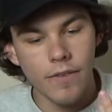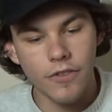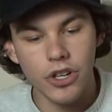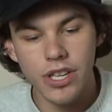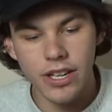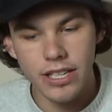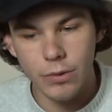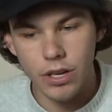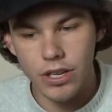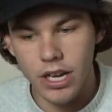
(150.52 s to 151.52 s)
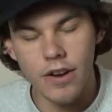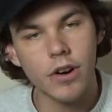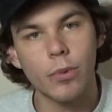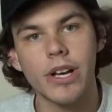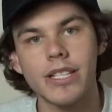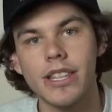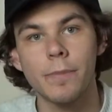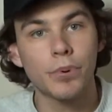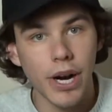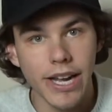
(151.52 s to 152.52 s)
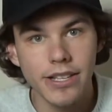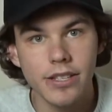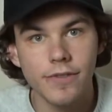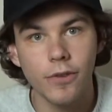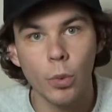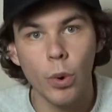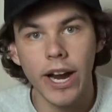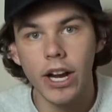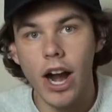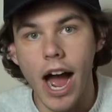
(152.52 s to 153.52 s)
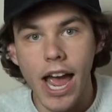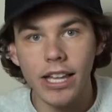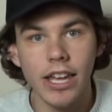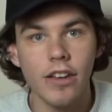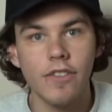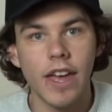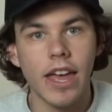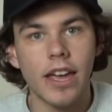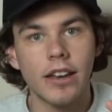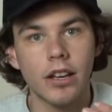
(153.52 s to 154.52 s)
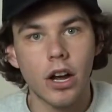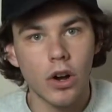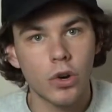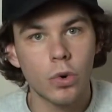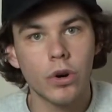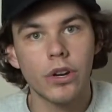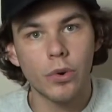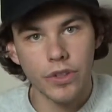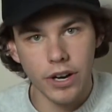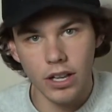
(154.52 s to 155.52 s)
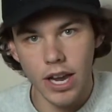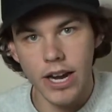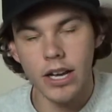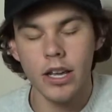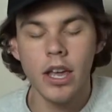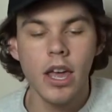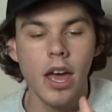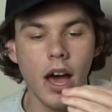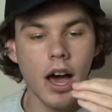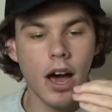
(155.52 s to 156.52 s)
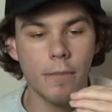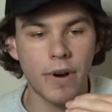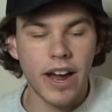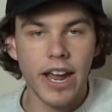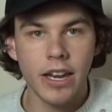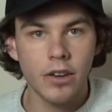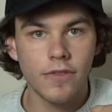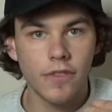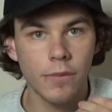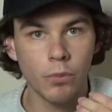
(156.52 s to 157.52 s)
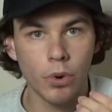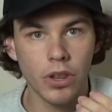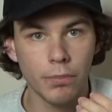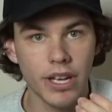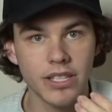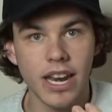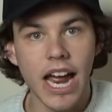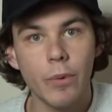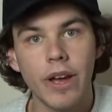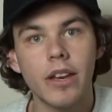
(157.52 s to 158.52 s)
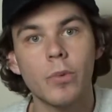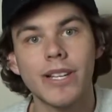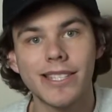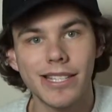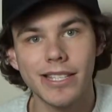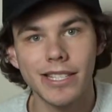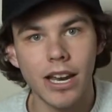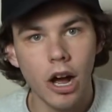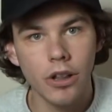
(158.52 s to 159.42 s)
first things I wanted to cover was the price for where I live in Concord, North Carolina. Mine, from where the place that I went, was $60.